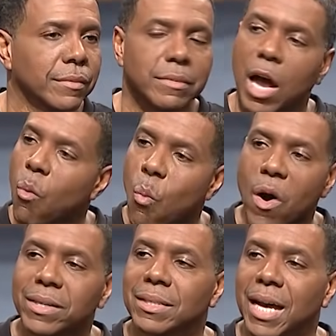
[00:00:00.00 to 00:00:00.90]
Not
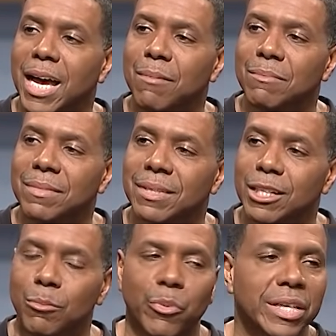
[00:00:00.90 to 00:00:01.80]
one time did
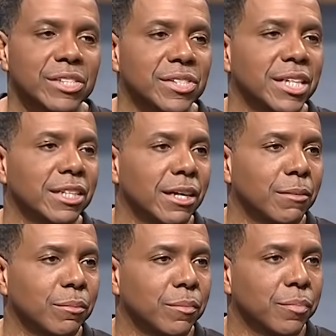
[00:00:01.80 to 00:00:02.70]
he bring his sin up
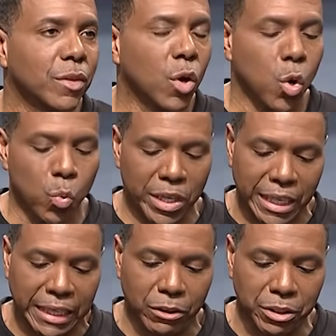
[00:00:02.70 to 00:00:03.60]
when he
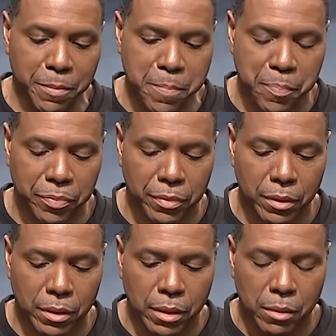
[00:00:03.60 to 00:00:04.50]
healed him.
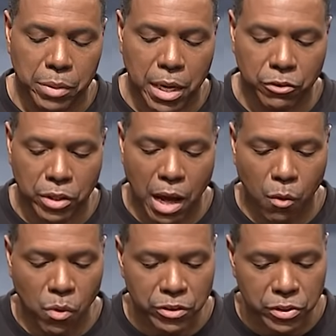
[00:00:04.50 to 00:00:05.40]
Because God
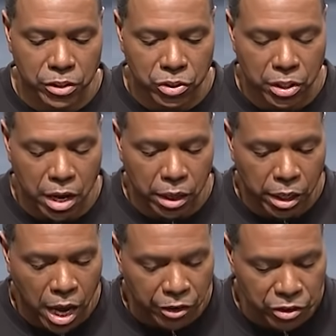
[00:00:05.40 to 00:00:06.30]
wants us to
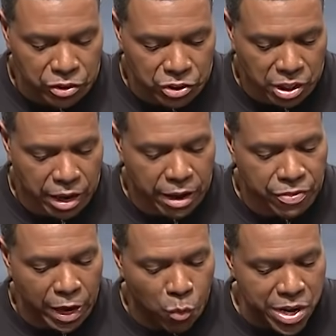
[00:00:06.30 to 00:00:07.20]
understand
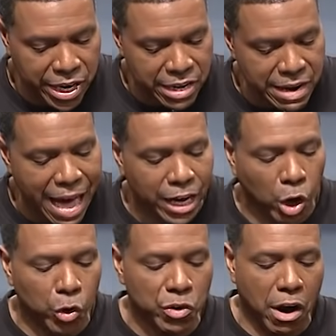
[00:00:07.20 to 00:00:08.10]
that we cannot
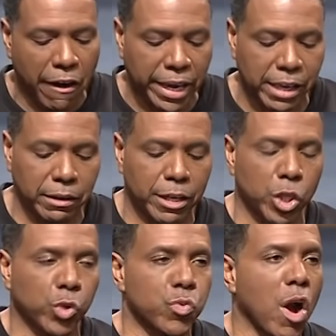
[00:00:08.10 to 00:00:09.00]
earn our healing
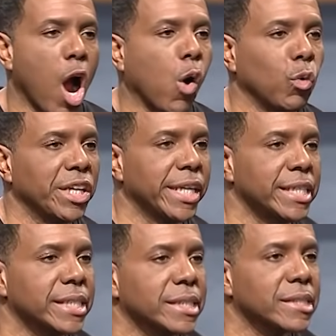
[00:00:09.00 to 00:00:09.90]
through our
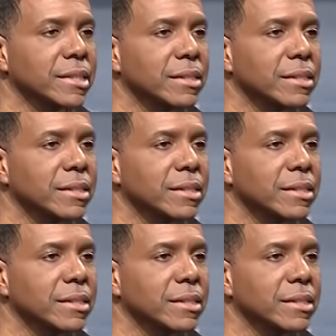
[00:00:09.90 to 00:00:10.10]
holiness.